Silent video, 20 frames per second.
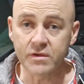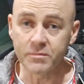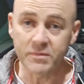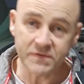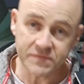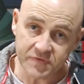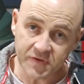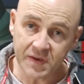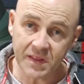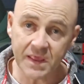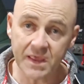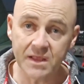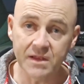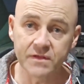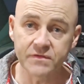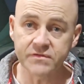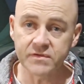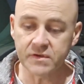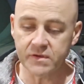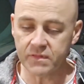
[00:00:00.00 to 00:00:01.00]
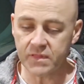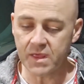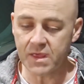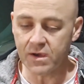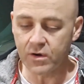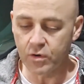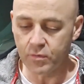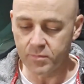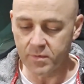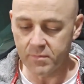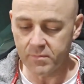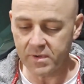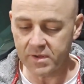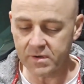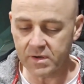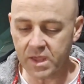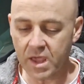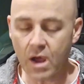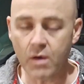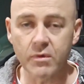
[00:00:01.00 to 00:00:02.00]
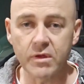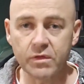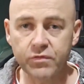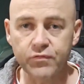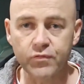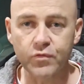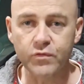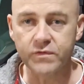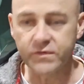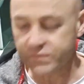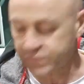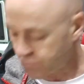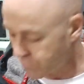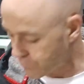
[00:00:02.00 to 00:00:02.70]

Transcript: can be sitting here listening to the album and going through this